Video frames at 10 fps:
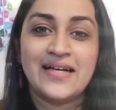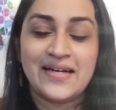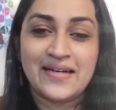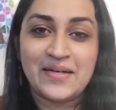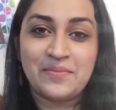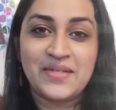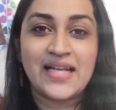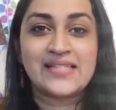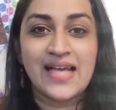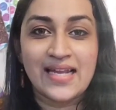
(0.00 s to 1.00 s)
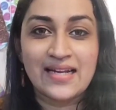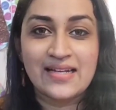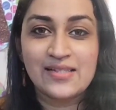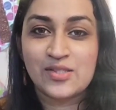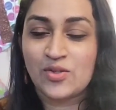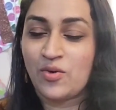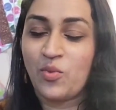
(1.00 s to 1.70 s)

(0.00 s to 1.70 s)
data analyst, or